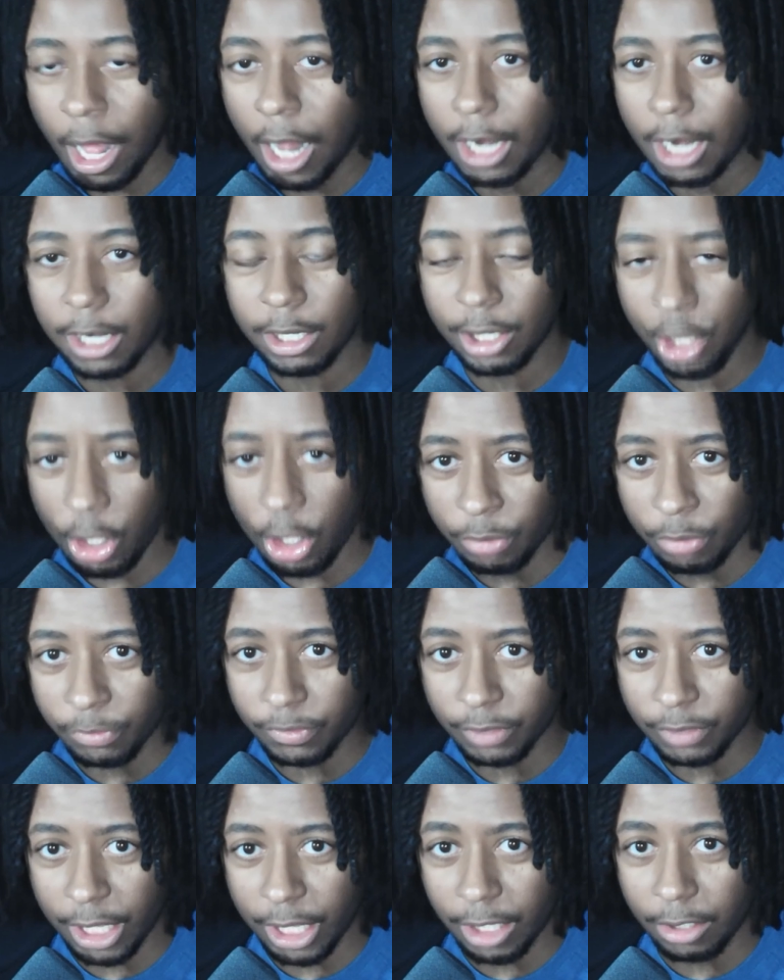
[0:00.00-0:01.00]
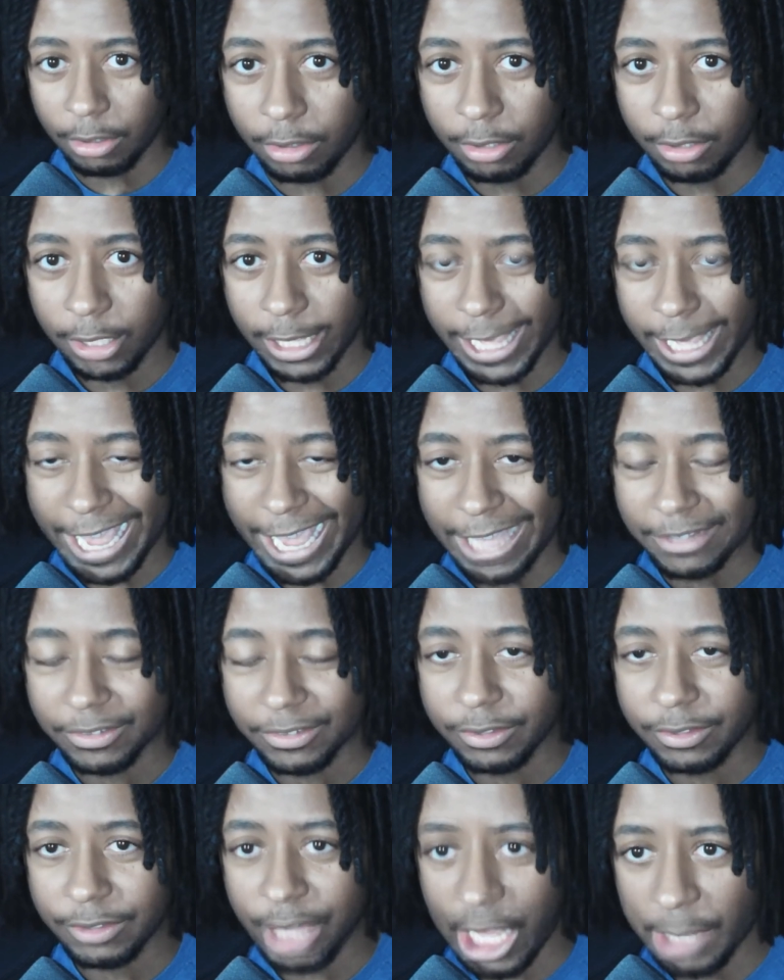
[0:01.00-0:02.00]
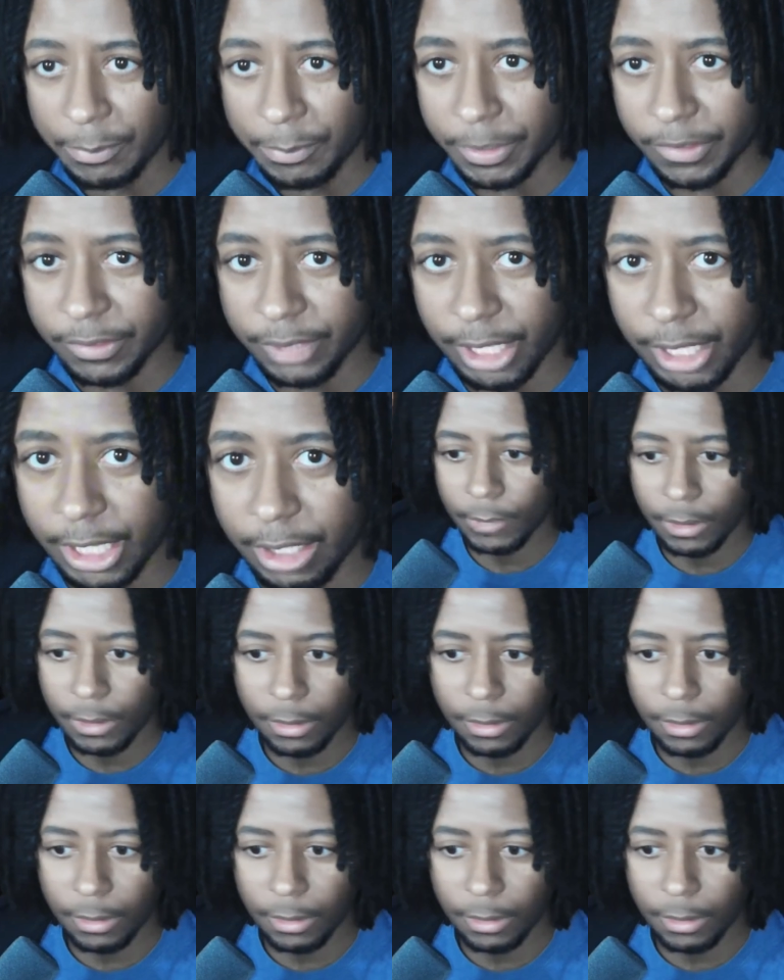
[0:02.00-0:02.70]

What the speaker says: long style, and slimy style.